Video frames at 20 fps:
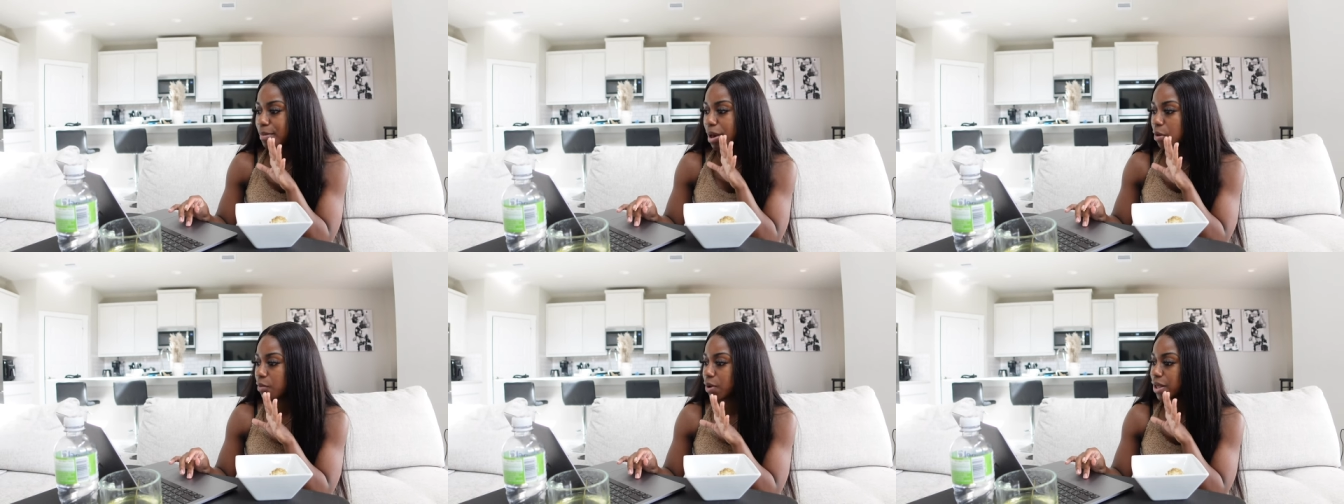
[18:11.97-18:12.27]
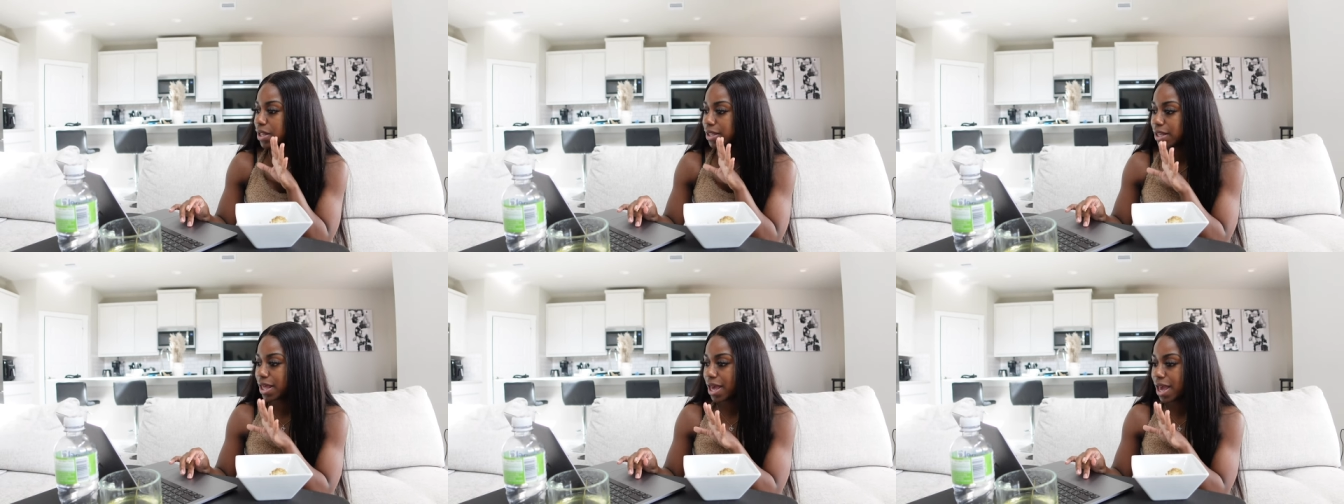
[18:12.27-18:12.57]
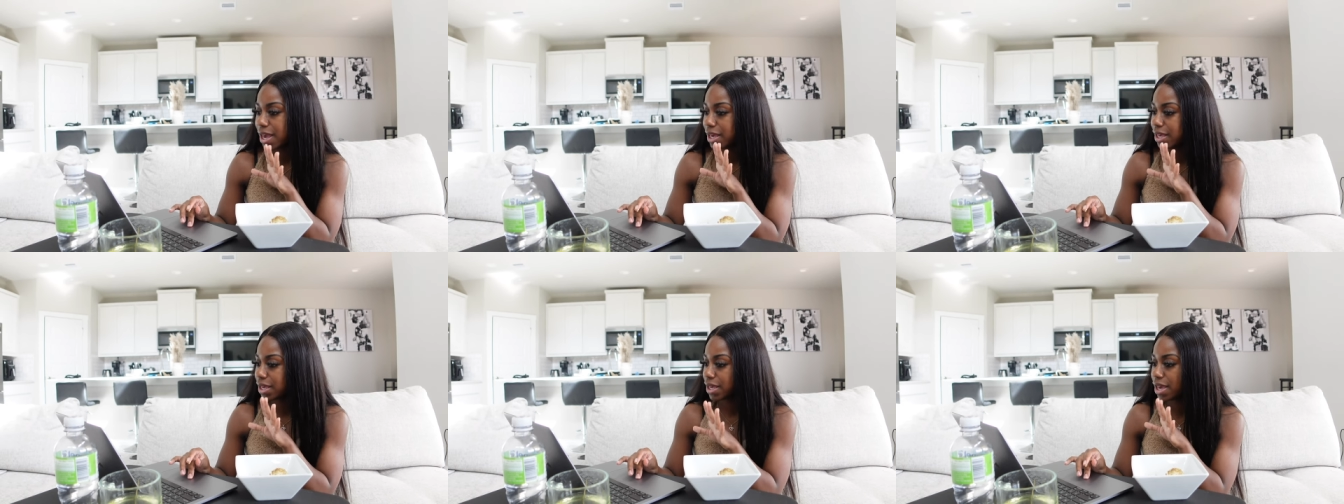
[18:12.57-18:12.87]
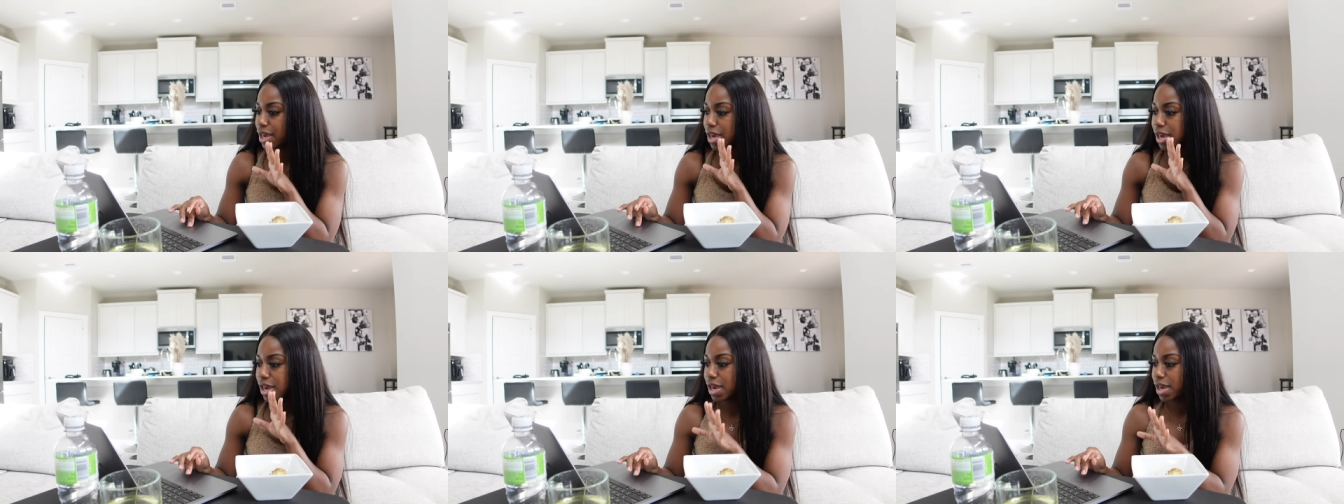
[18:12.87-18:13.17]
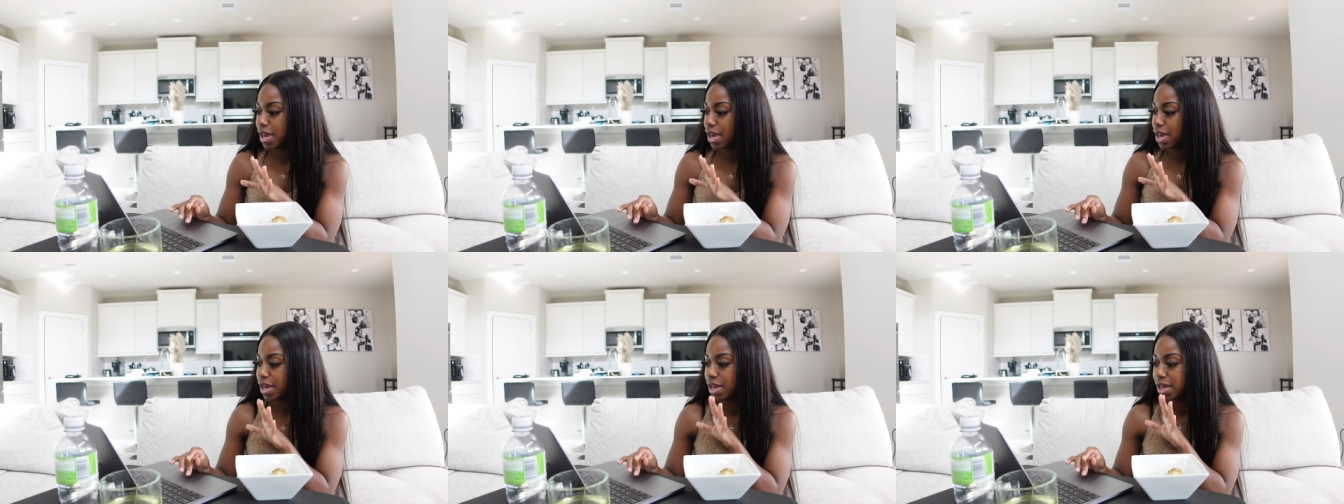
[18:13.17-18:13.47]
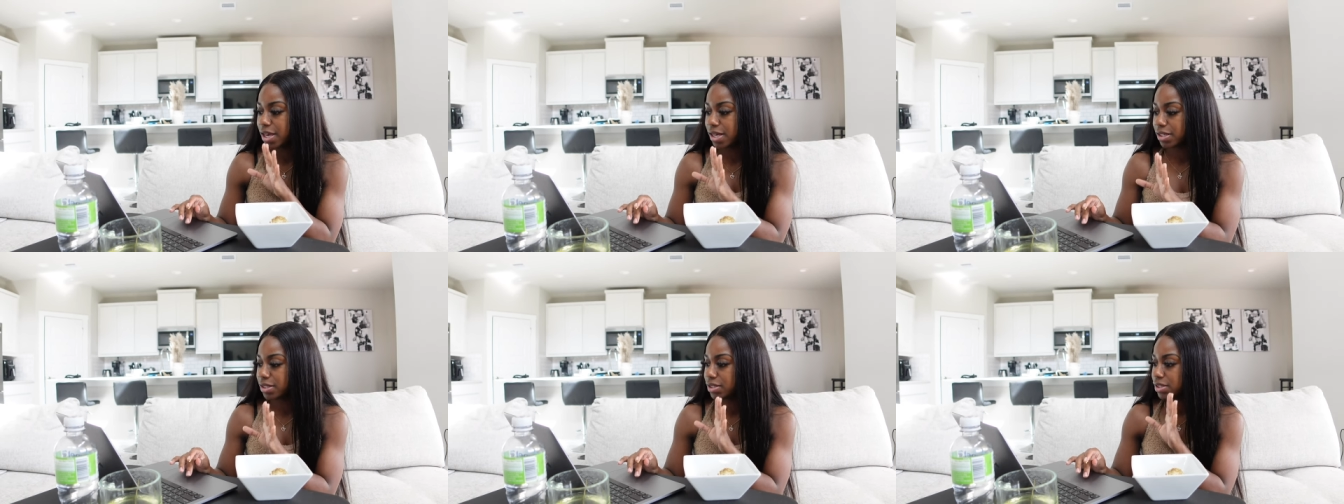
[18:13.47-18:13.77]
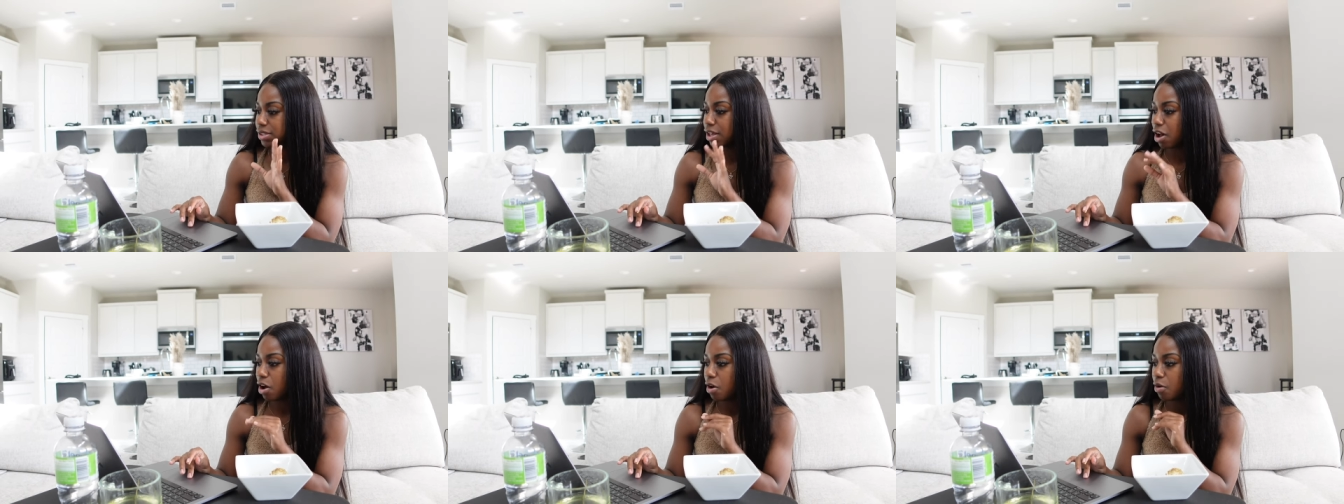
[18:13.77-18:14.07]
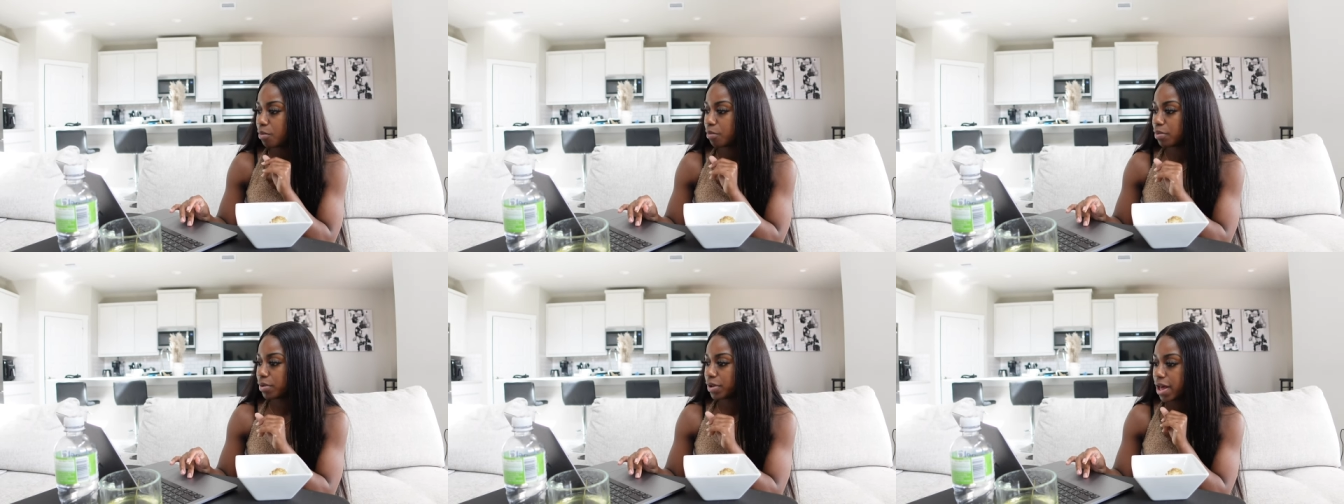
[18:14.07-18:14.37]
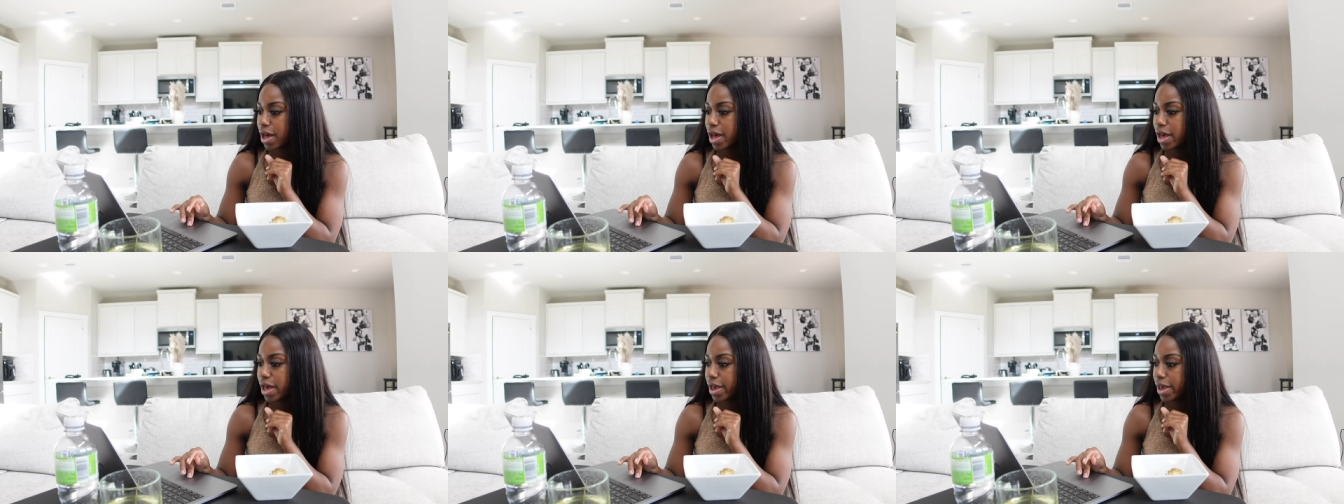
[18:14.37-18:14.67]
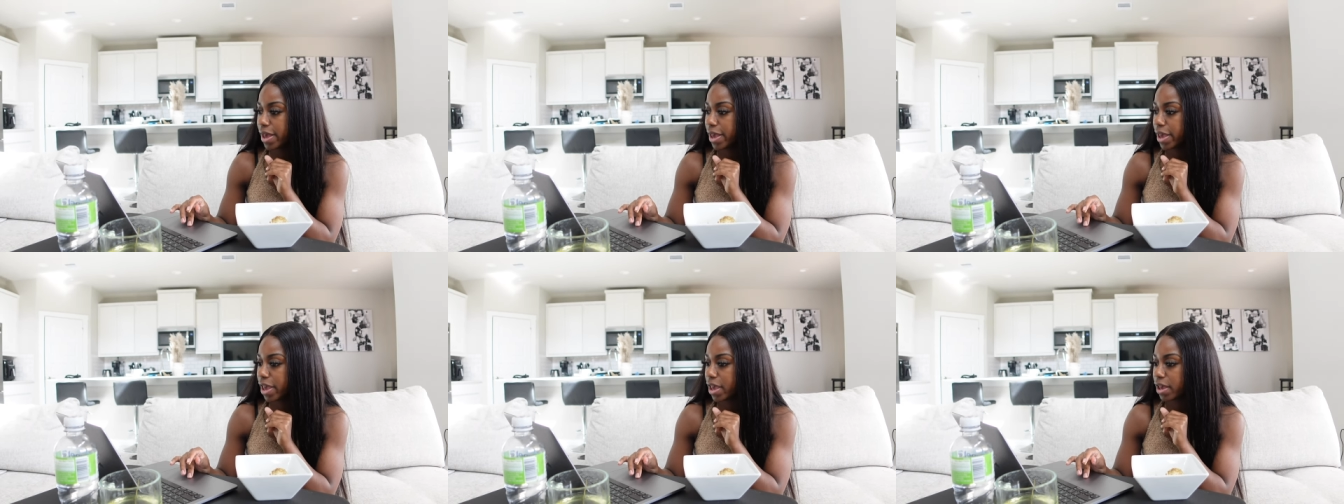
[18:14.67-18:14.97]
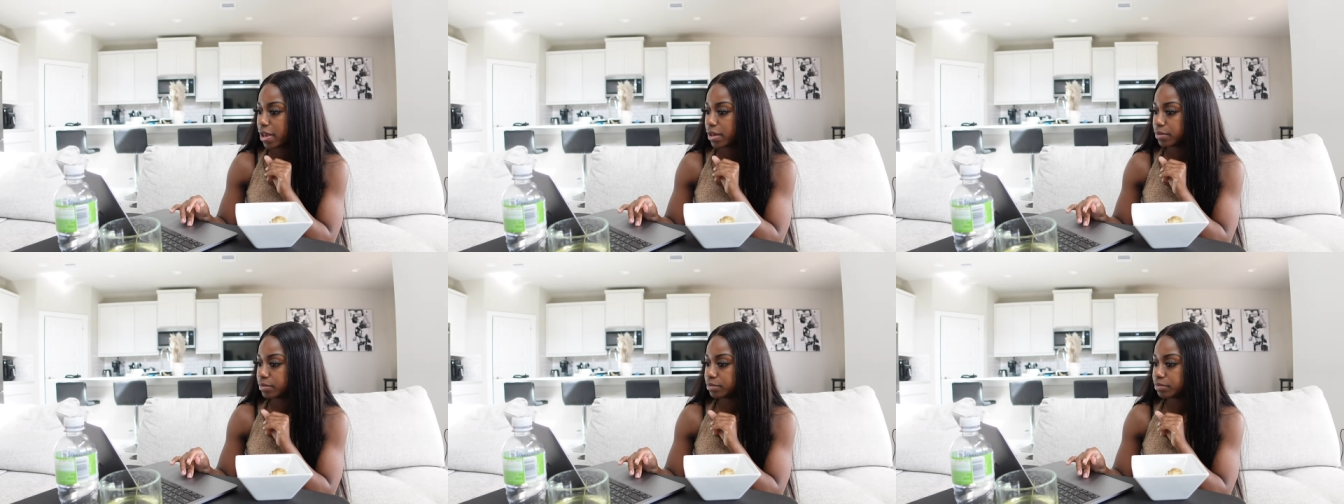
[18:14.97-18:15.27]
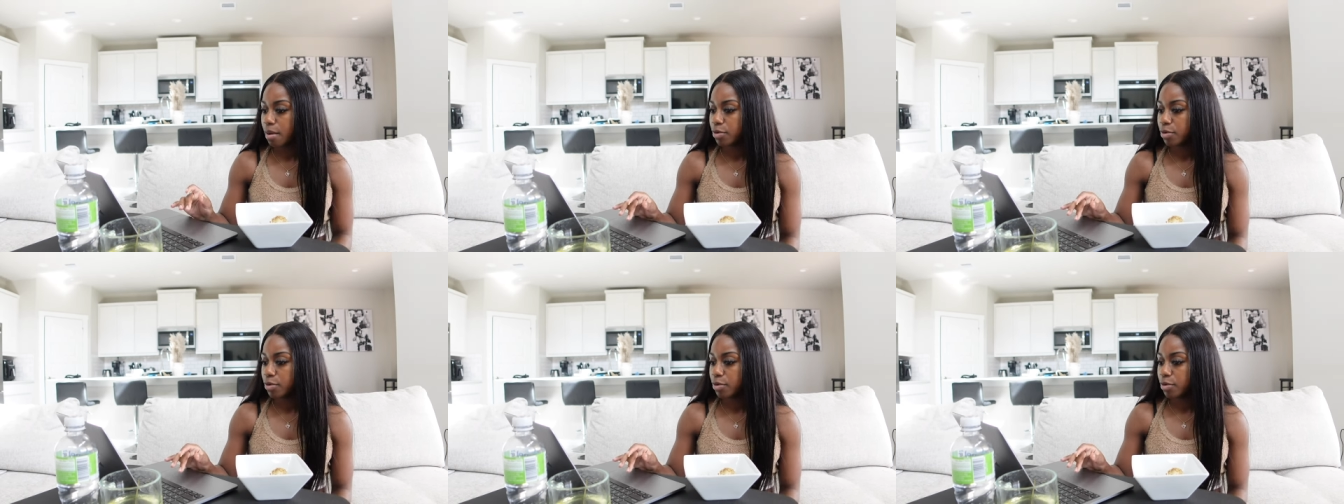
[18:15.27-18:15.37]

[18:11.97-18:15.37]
out with leggings. Don't play.